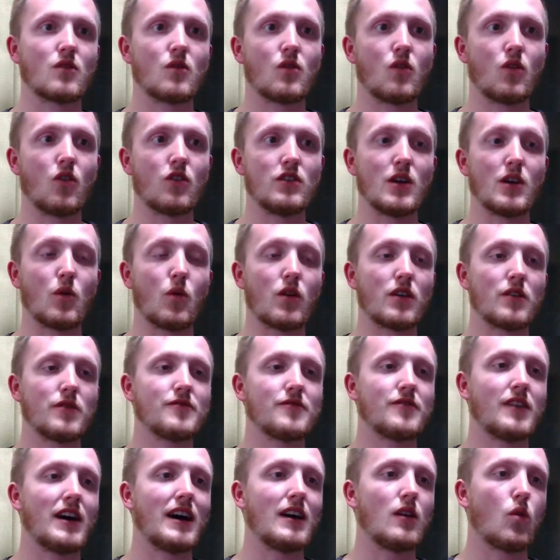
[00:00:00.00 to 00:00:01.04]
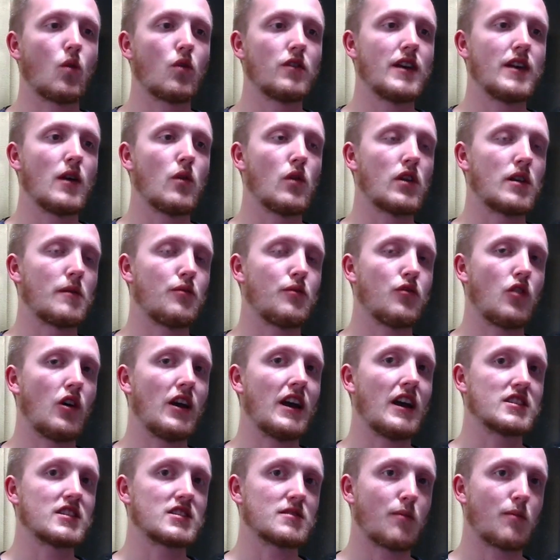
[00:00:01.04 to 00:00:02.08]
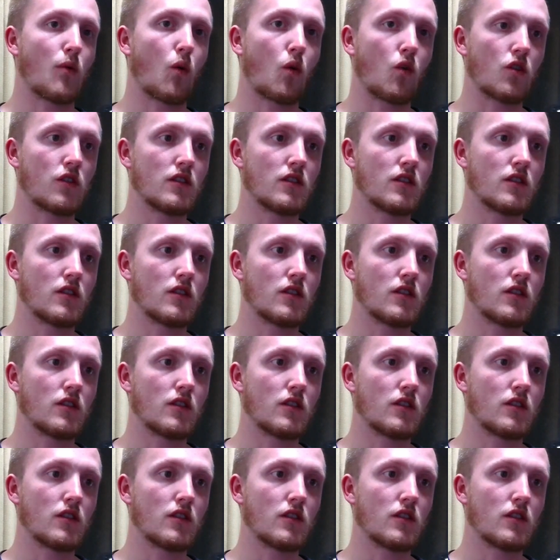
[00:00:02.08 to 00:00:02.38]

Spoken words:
Or they want to fight, or they want to play a sport.